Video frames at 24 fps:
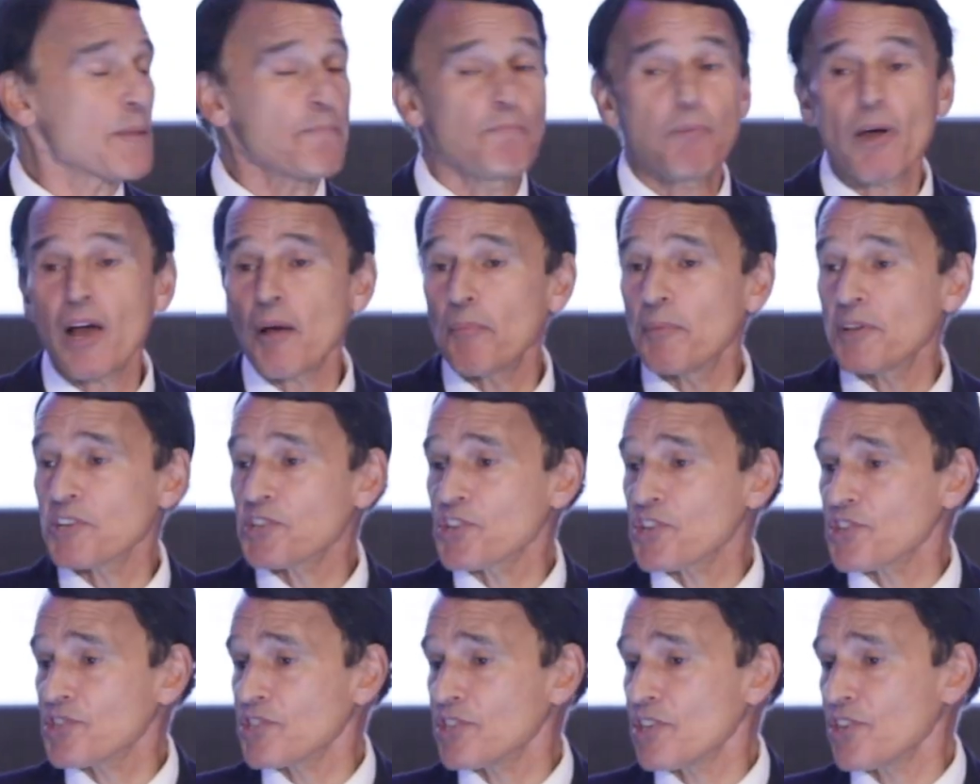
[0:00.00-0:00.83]
He
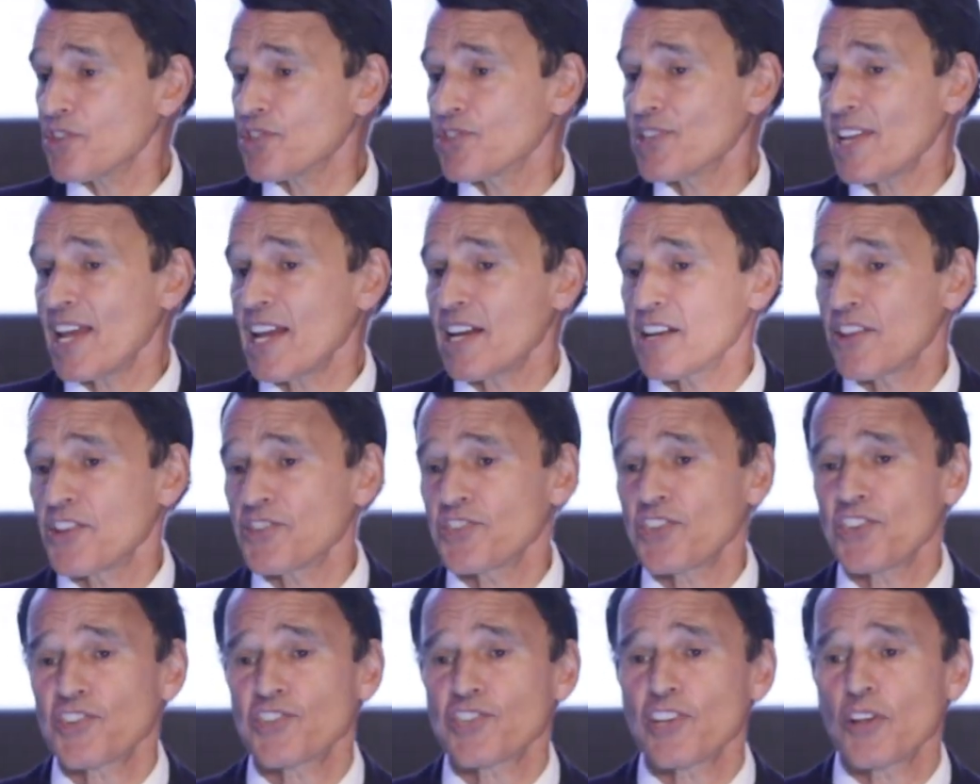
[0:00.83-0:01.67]
publishes this
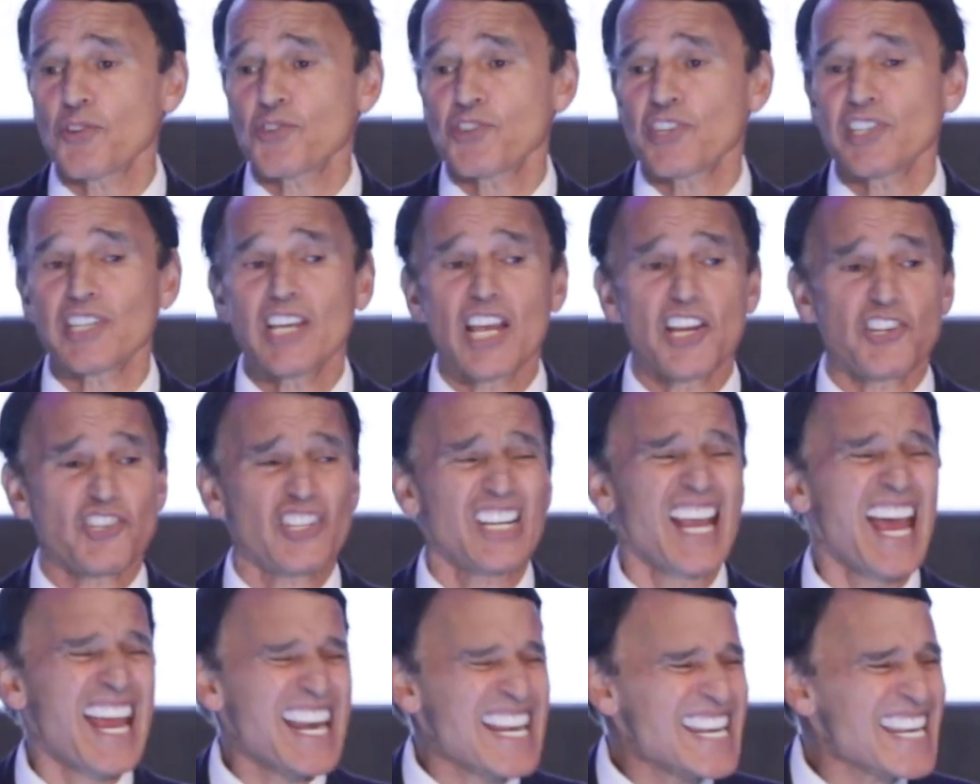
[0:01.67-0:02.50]
data, this
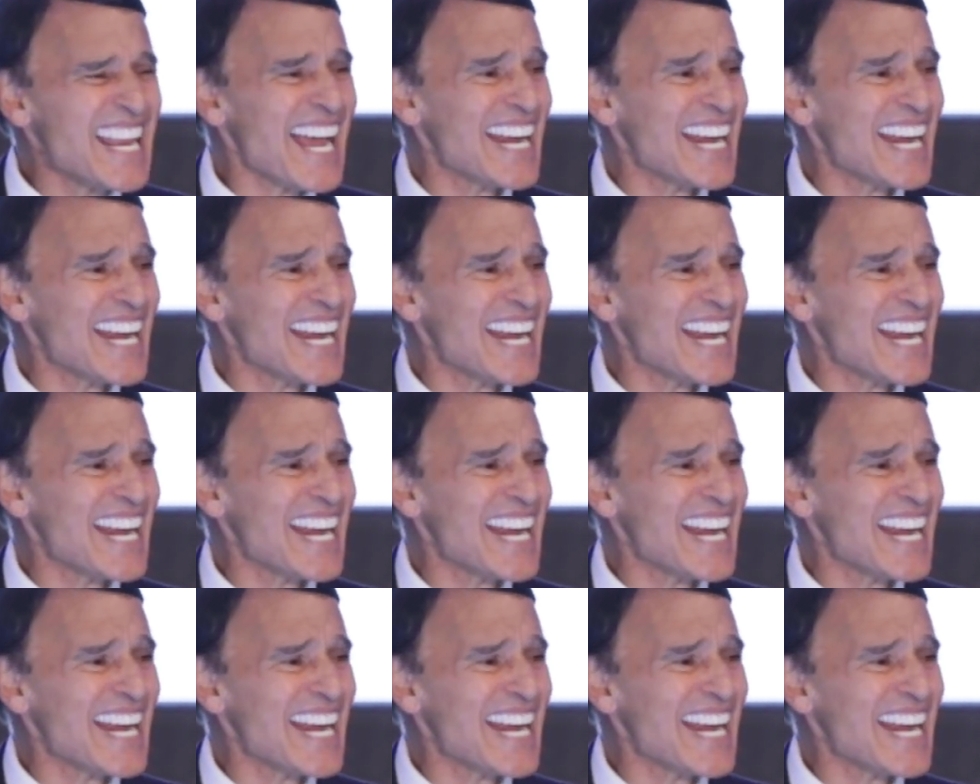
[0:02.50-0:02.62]
association.